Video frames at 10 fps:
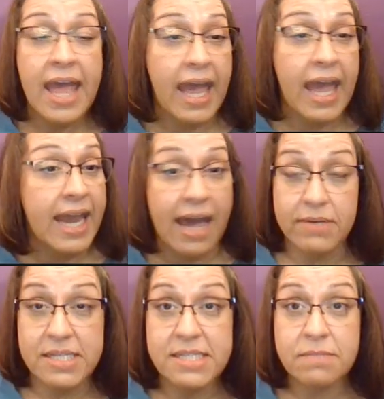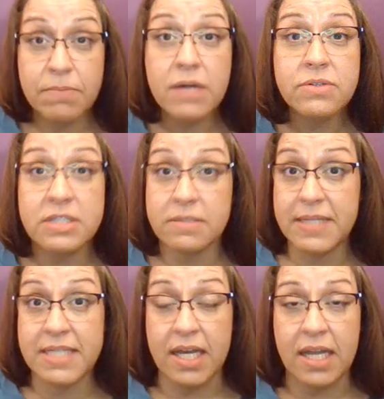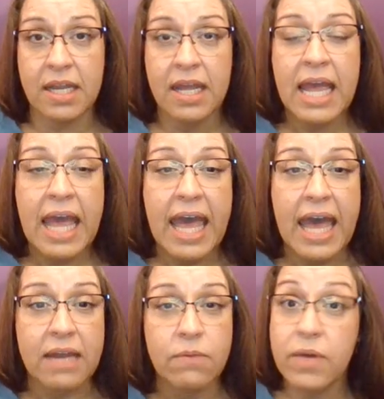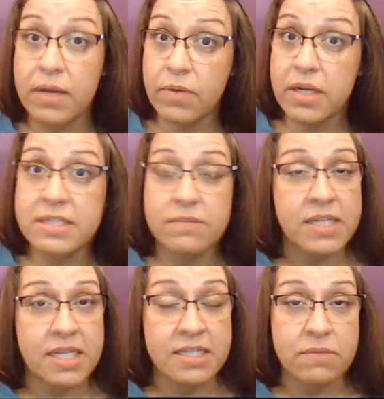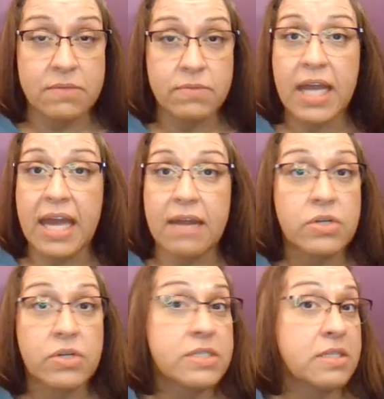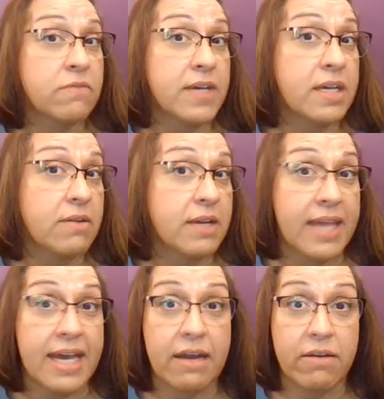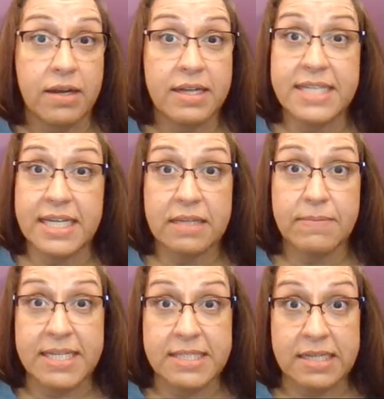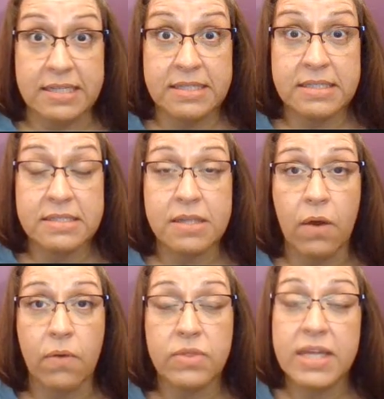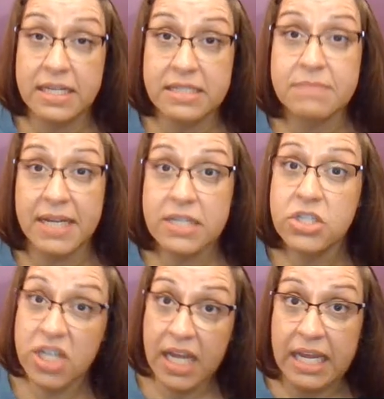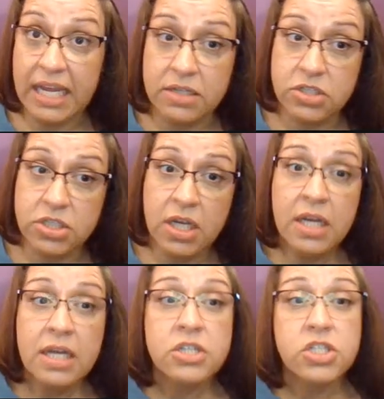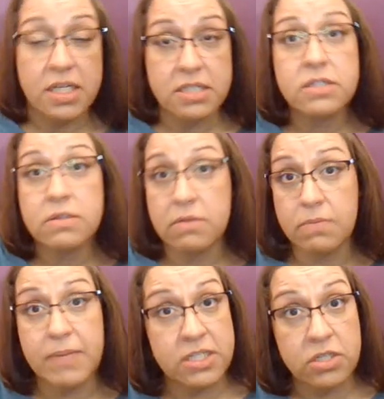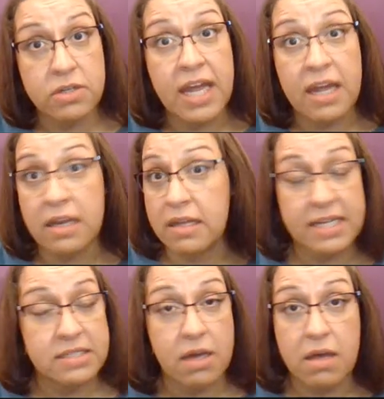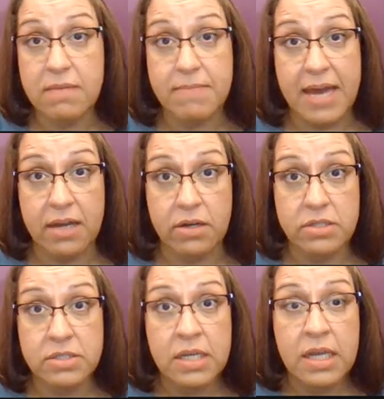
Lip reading: and how it's supposed to be done and what works and what doesn't work, and we're still figuring that out on a daily basis. So things might change. Just do the best you can, and that's all that matters.